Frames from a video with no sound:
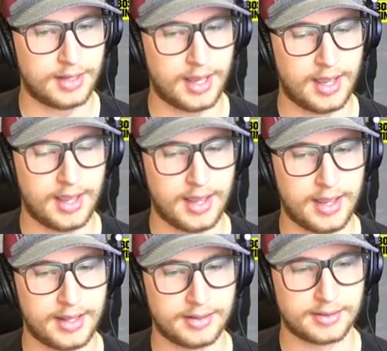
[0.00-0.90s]

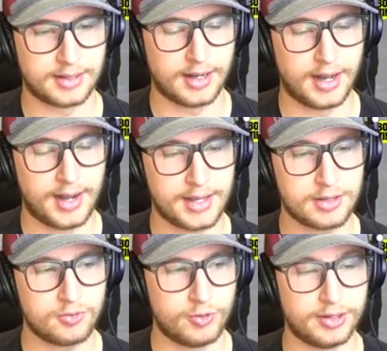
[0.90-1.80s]
and
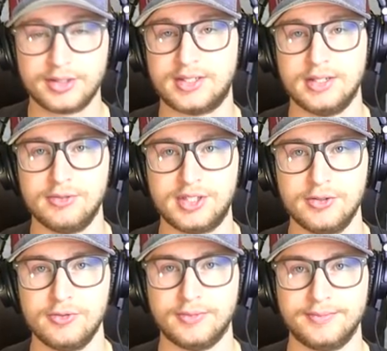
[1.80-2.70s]
I will see you
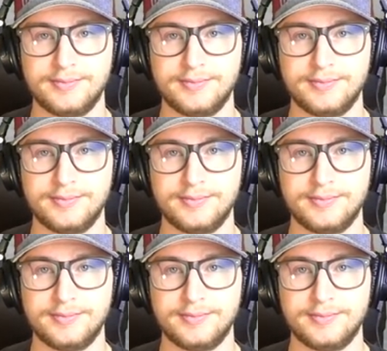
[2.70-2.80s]
soon.